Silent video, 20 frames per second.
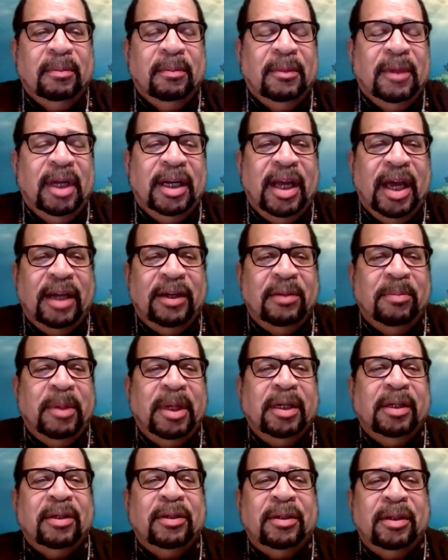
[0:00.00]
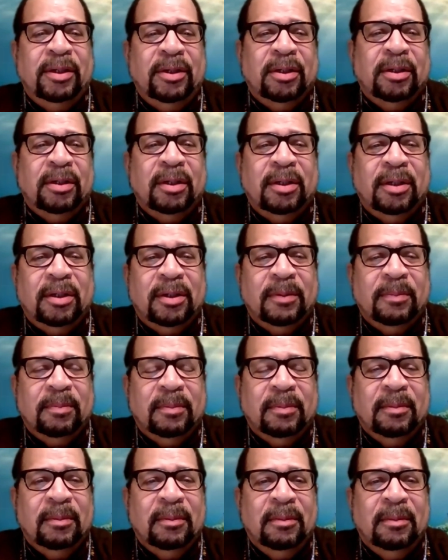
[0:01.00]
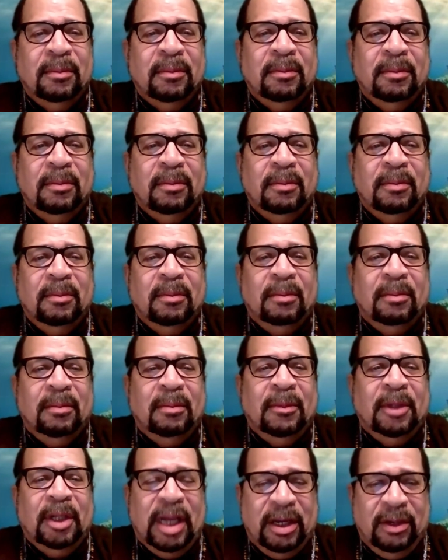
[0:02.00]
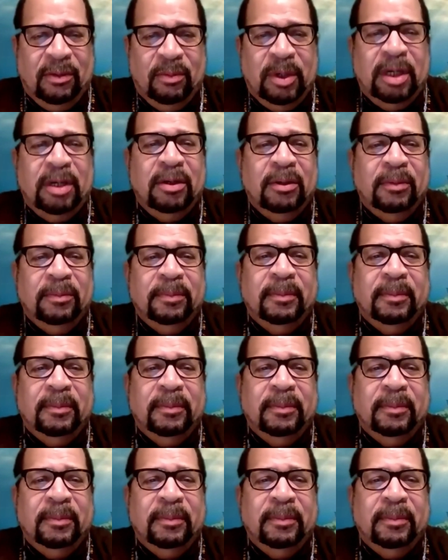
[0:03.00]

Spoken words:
and had to make decisions like we do